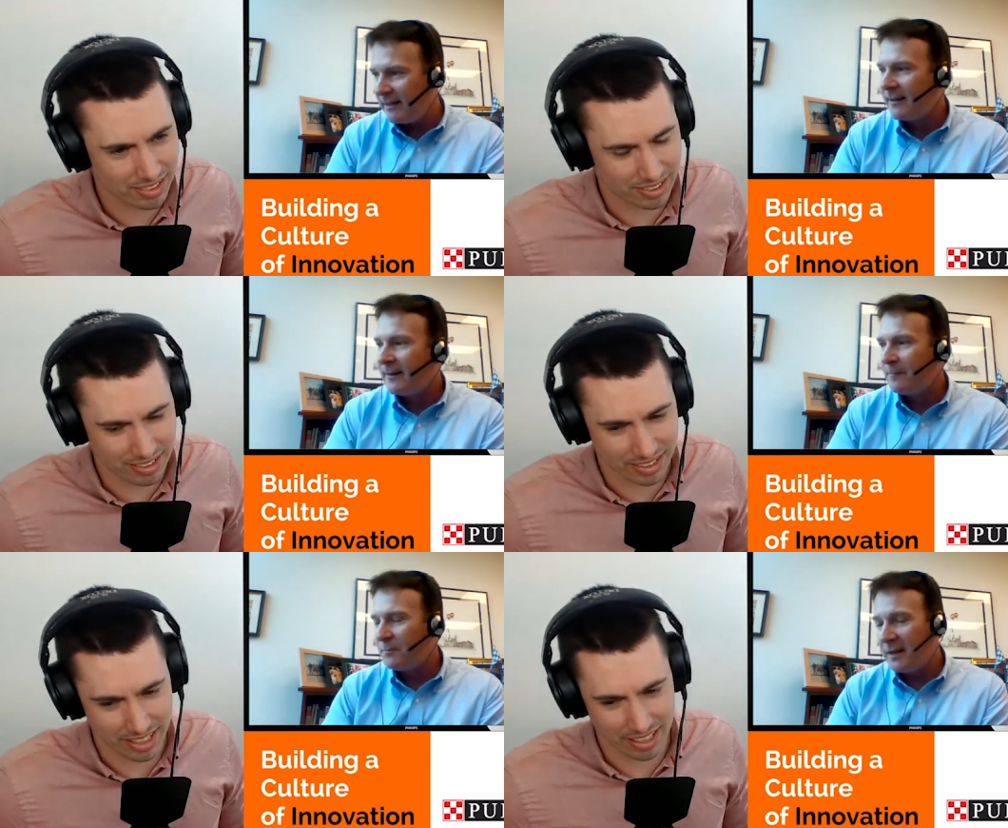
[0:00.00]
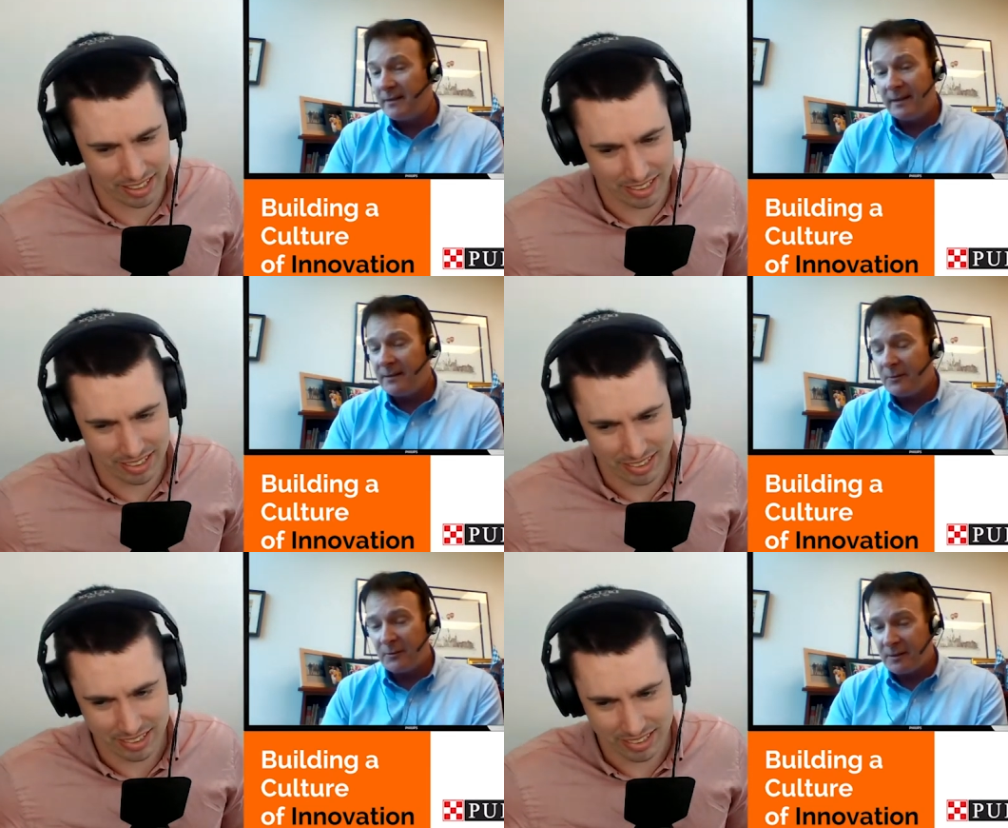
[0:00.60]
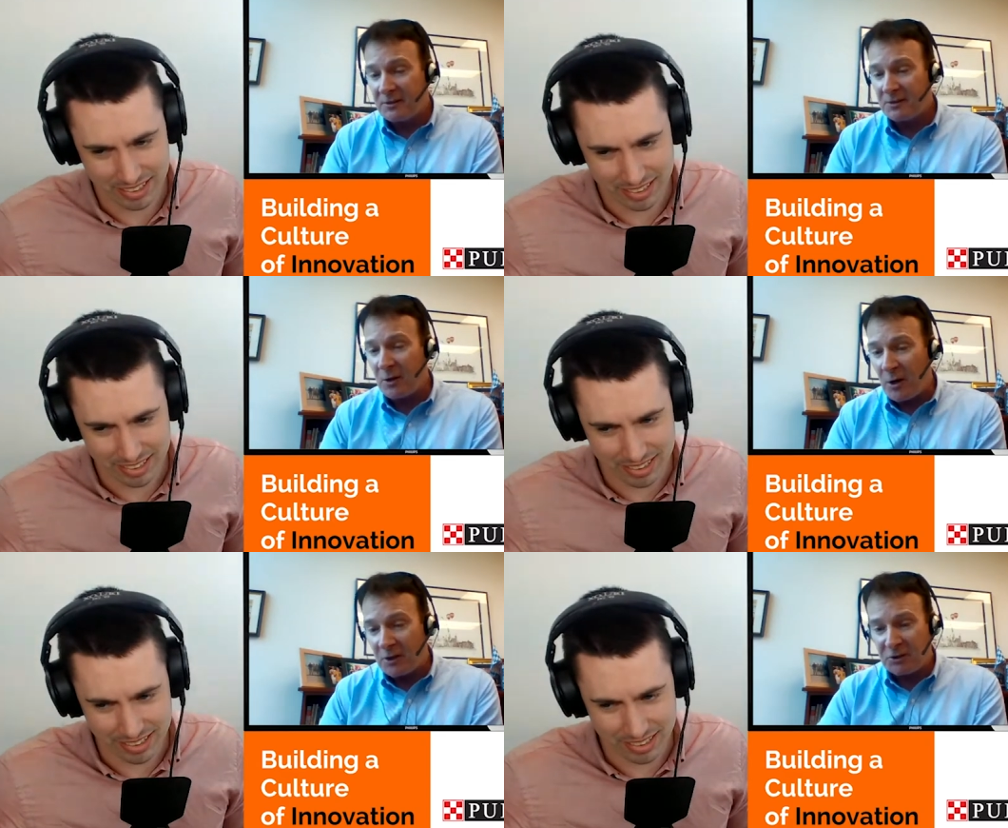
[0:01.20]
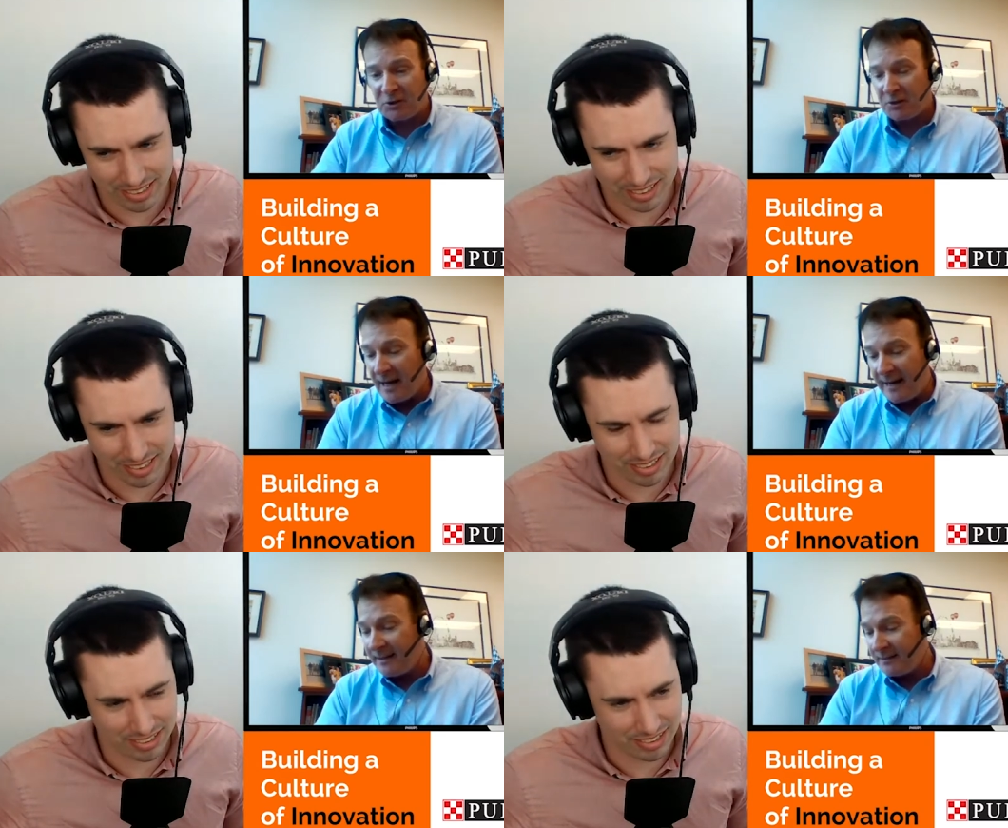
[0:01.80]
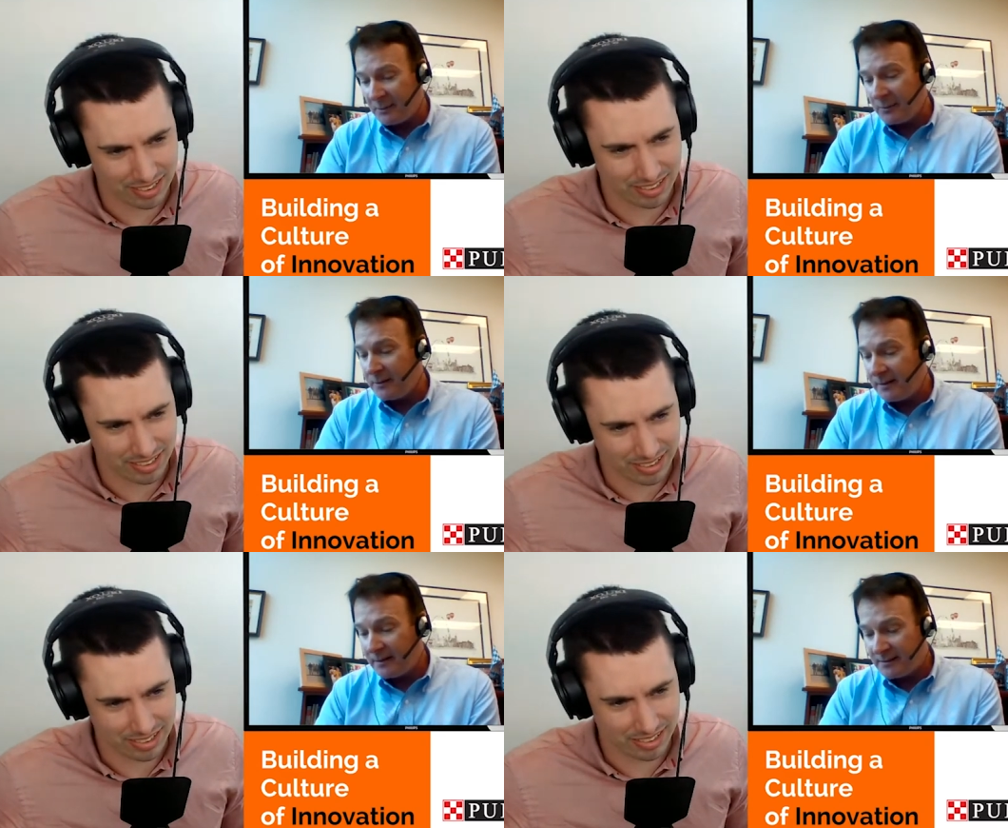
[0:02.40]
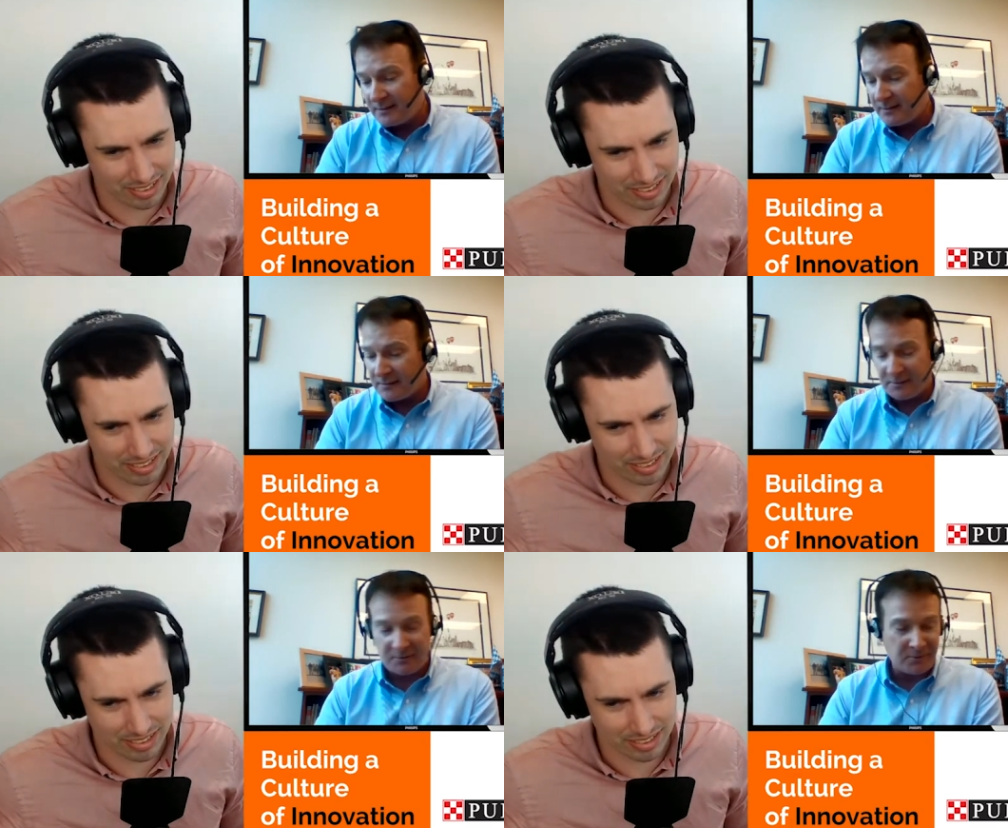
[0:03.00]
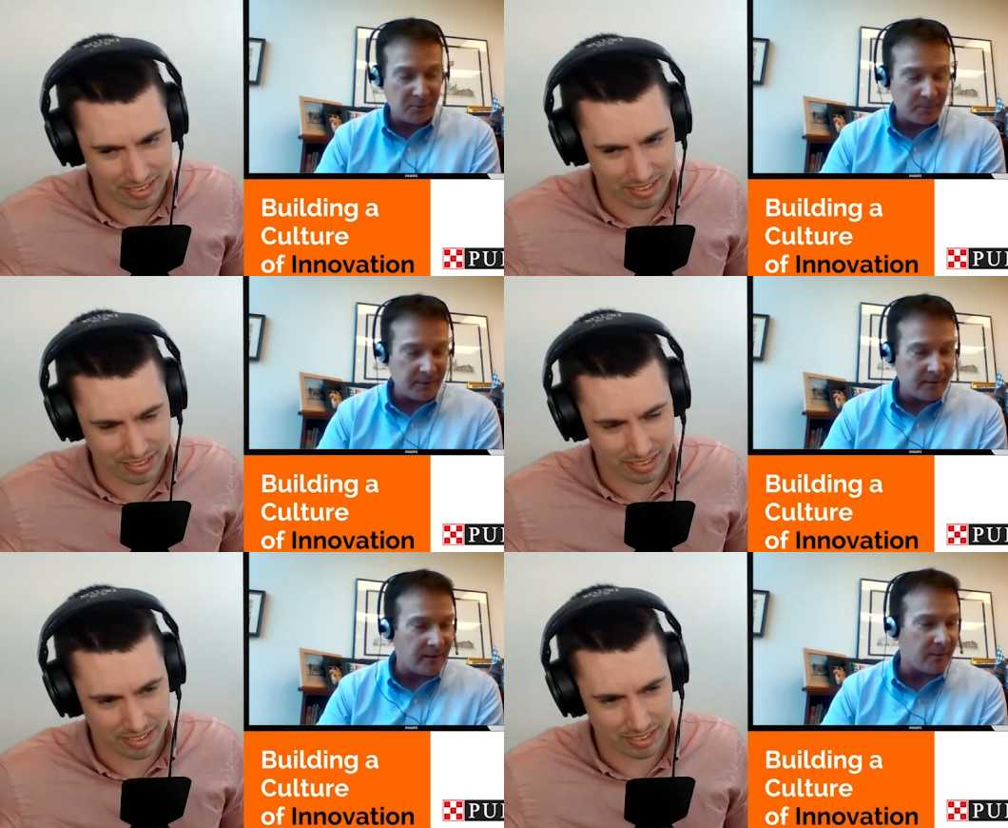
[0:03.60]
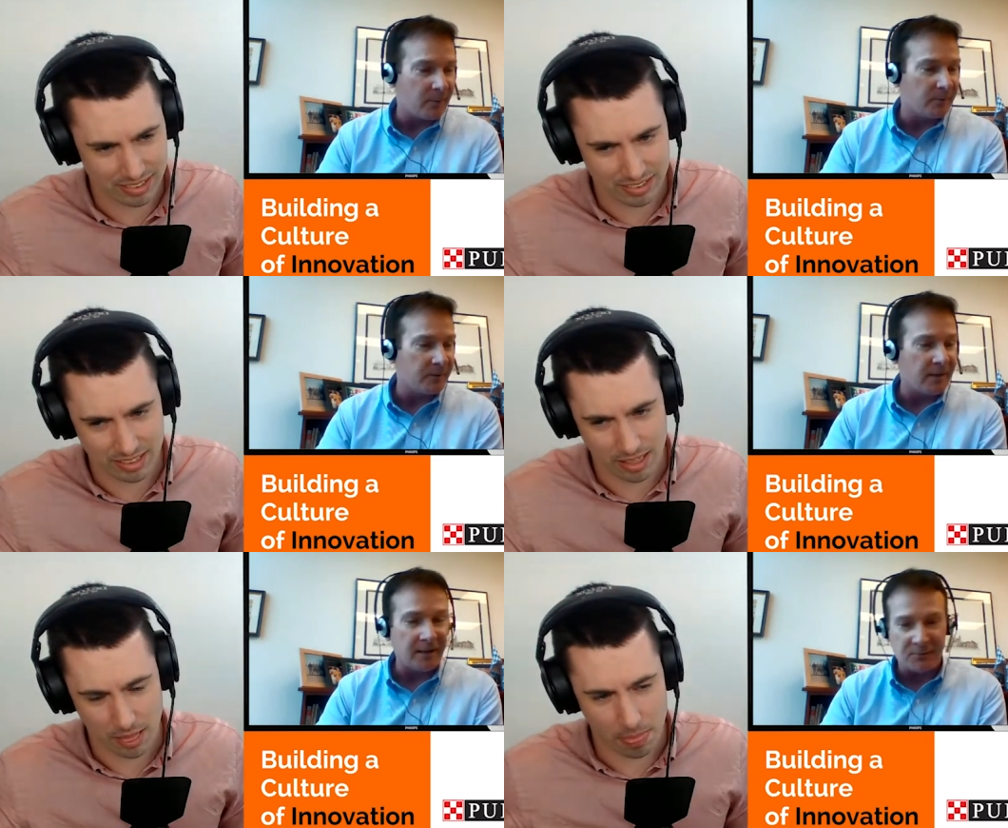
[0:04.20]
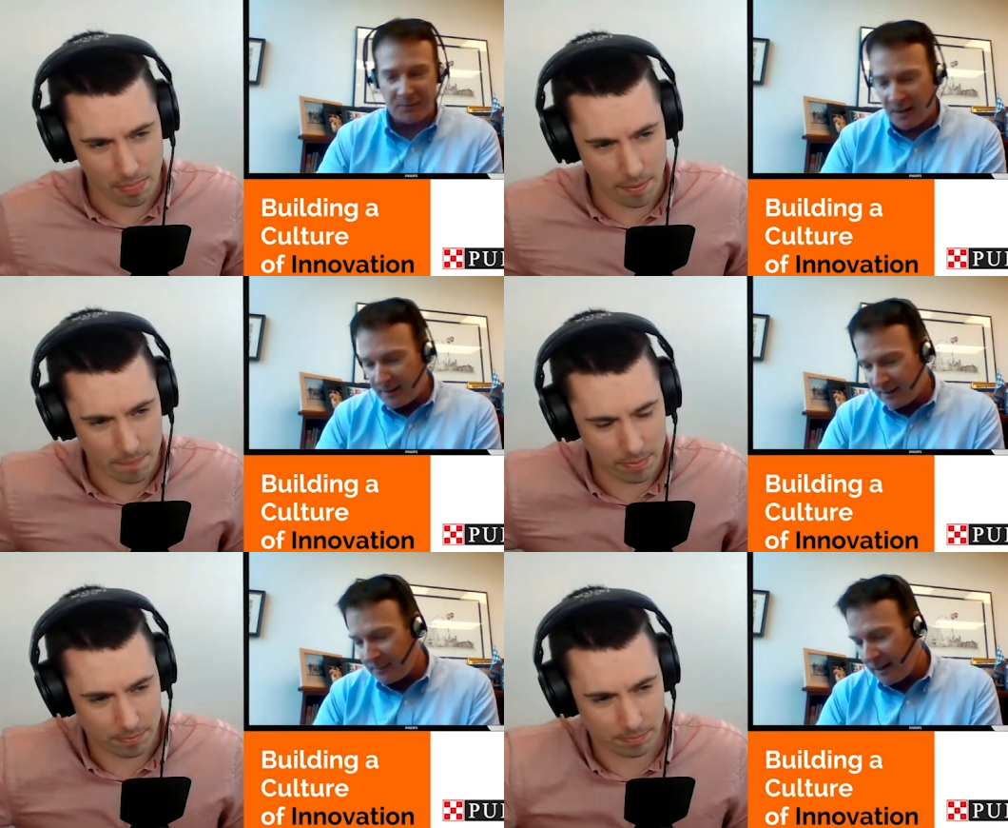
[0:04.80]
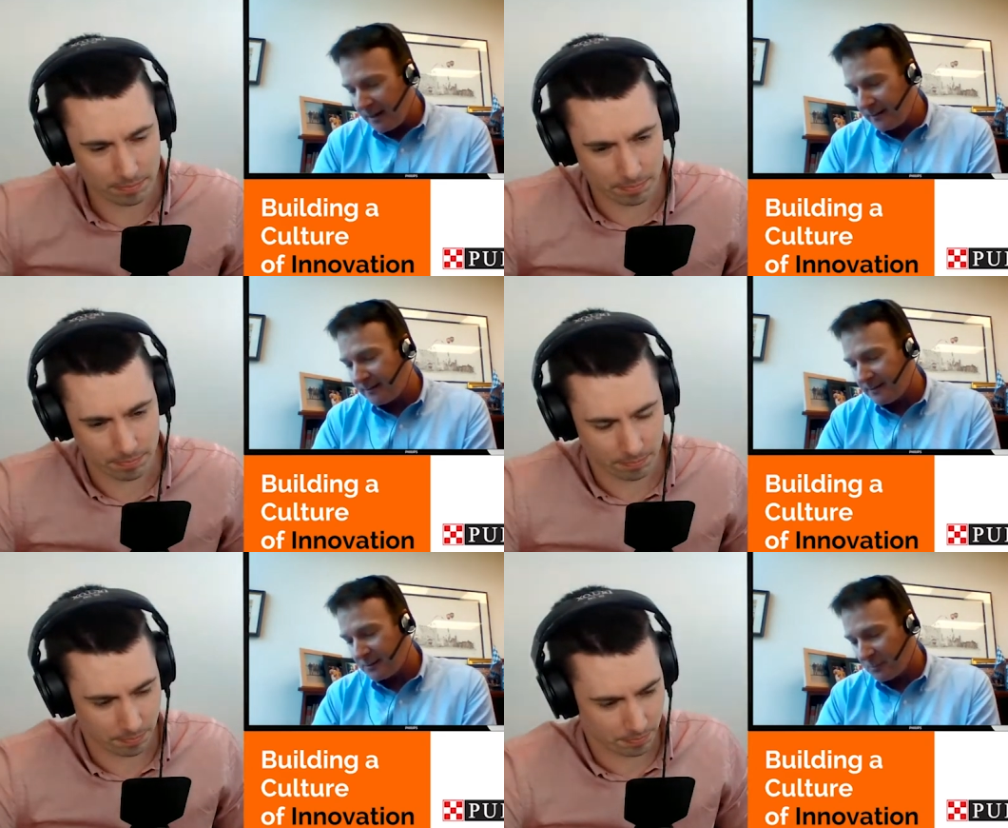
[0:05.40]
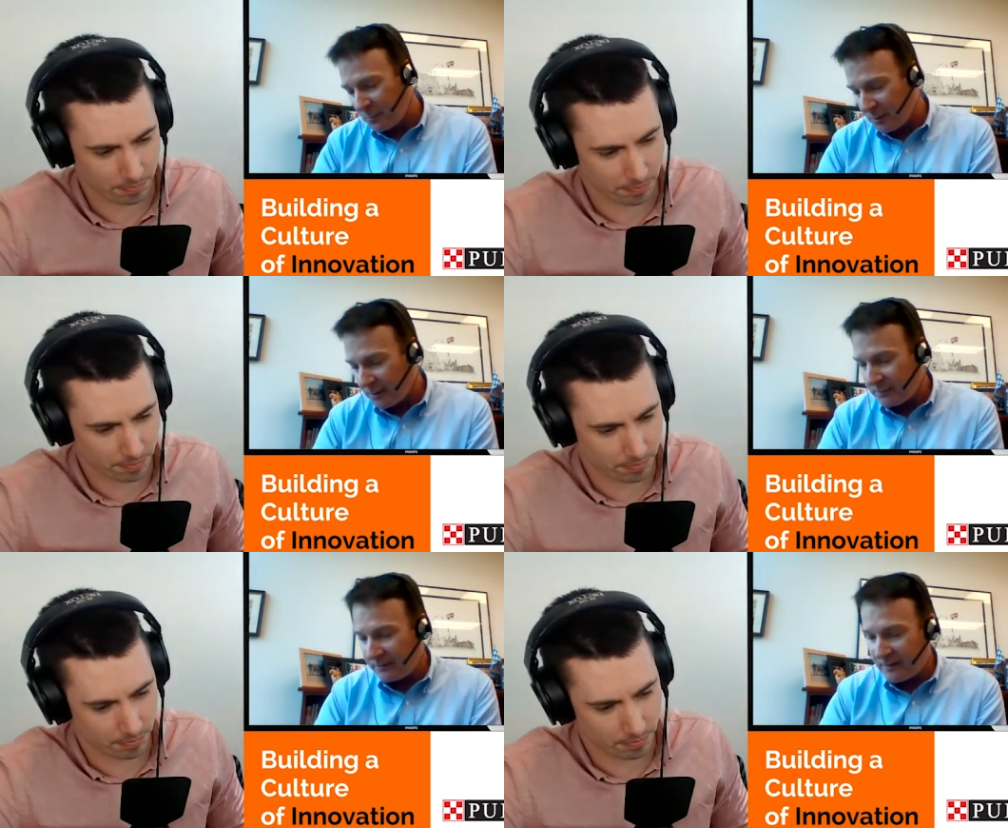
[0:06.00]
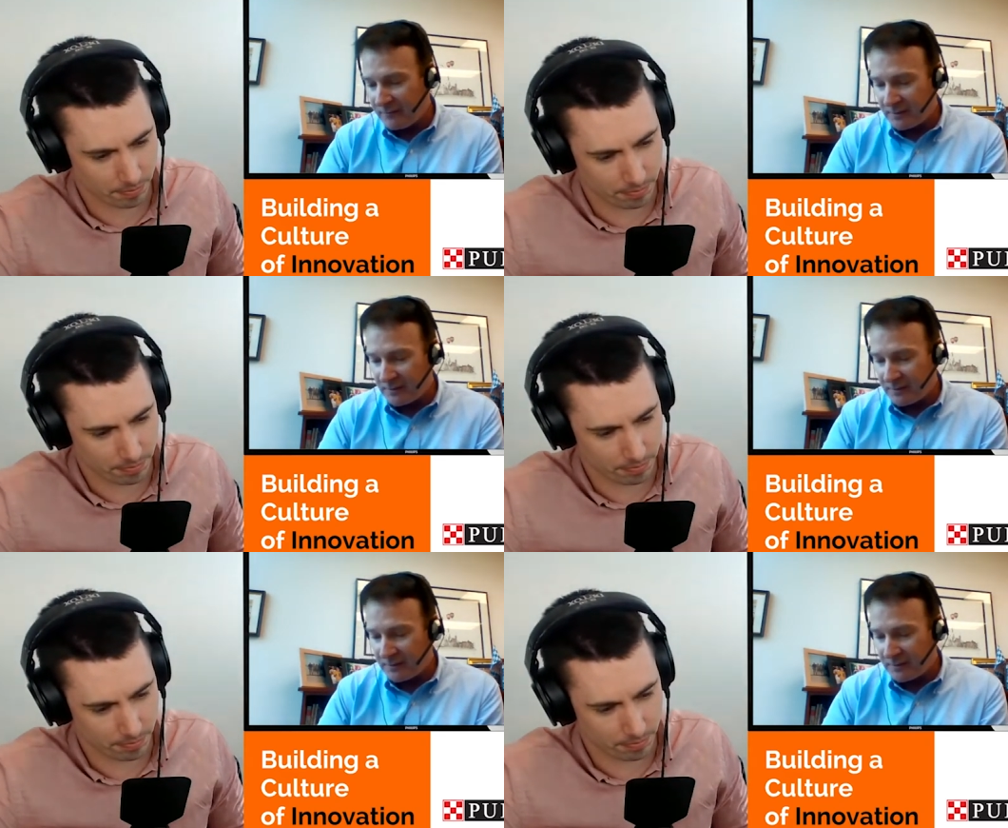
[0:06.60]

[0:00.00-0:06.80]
Speaker 1: And then there's are the staunch, I ain't doing this. This is stupid. I don't know what you guys are talking about. It doesn't work. We've never done this